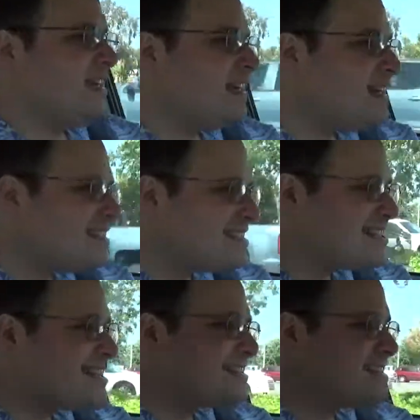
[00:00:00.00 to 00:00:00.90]
In a
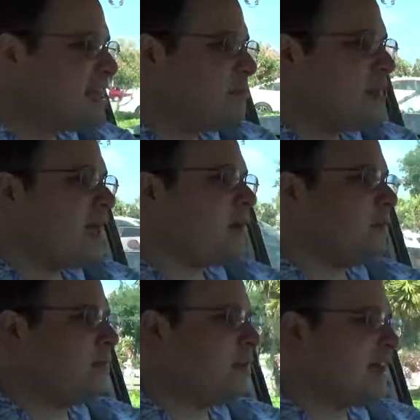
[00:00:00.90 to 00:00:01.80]
sense they matter,
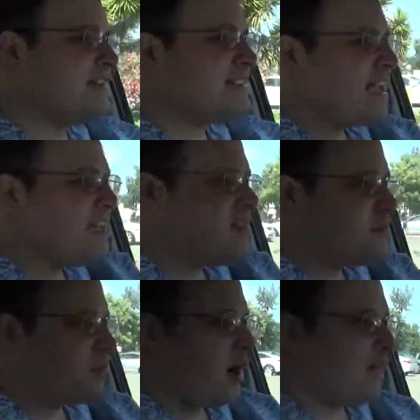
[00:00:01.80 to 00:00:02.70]
but Isaiah the
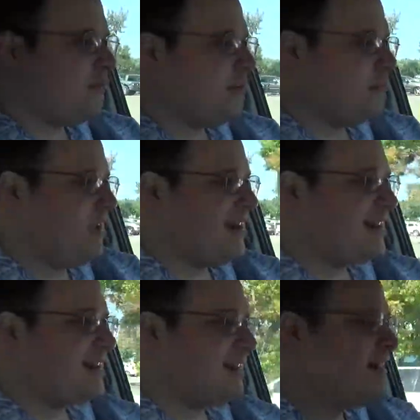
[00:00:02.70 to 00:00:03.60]
prophet made it
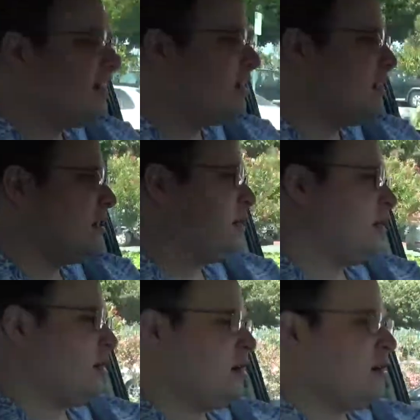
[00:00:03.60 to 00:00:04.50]
clear
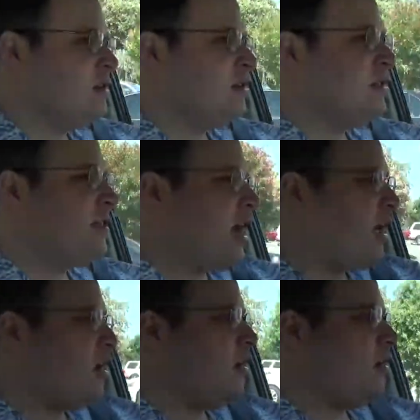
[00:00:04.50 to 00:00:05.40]

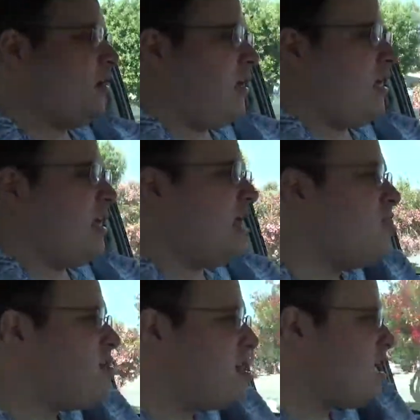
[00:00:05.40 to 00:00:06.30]
that
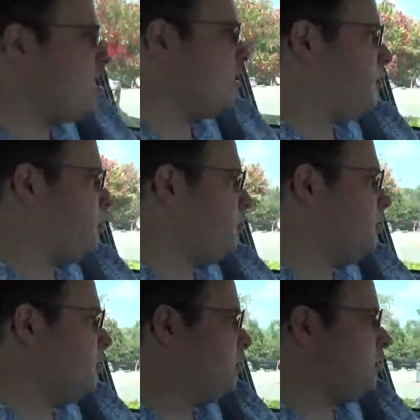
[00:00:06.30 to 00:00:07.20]
in the end,
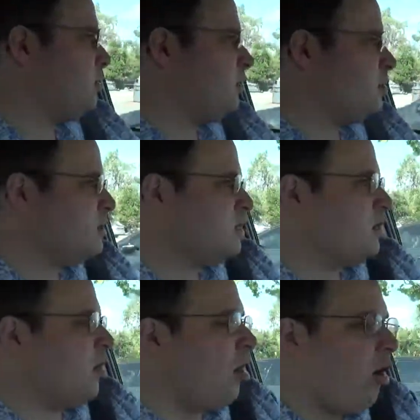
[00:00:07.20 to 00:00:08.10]

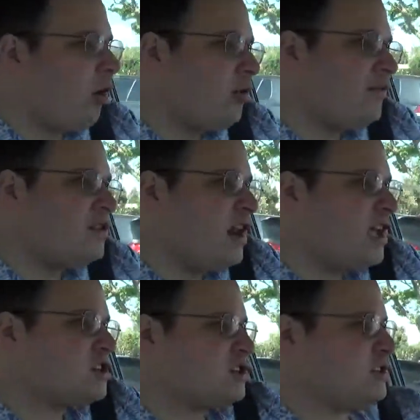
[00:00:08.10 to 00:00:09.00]
all of the
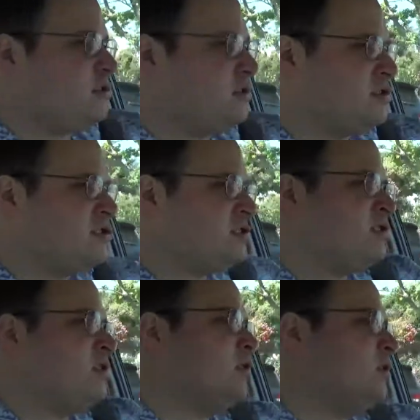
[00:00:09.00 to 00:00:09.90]
nations
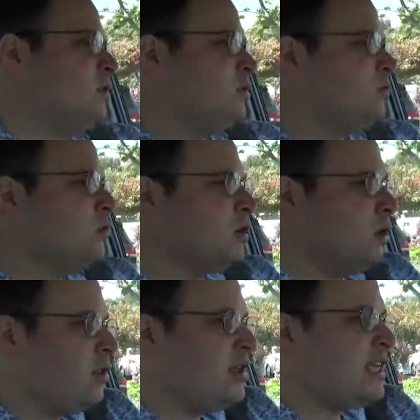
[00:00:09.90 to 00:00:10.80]
will
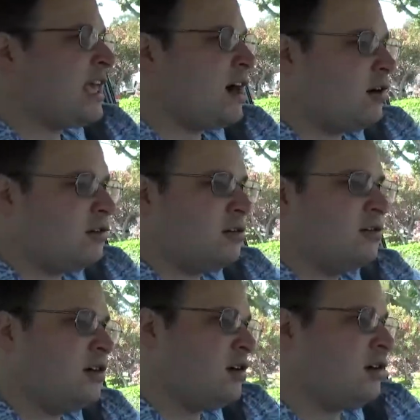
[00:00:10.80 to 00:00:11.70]
only count
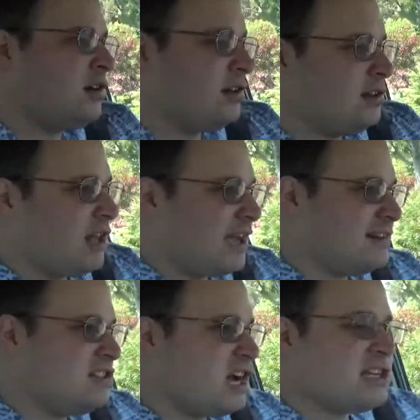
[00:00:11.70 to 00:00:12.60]
like
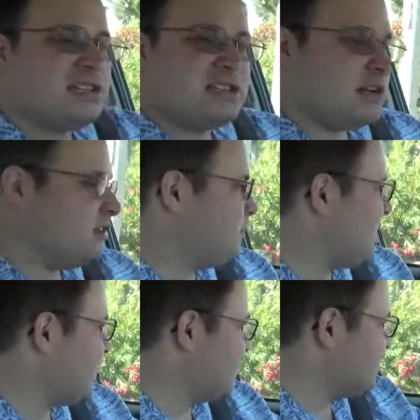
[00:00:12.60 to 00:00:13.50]
dust on the
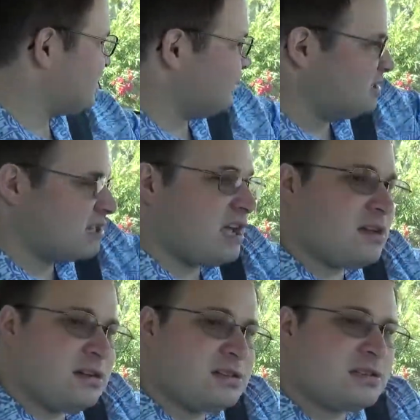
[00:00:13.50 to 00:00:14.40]
balancing
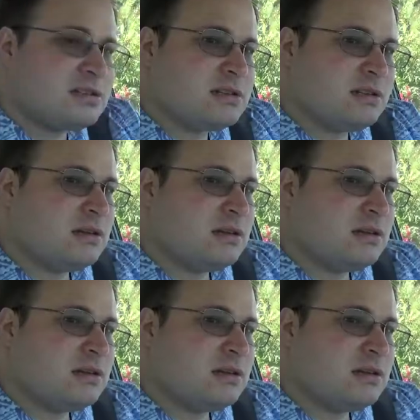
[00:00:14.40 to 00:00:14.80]
scales.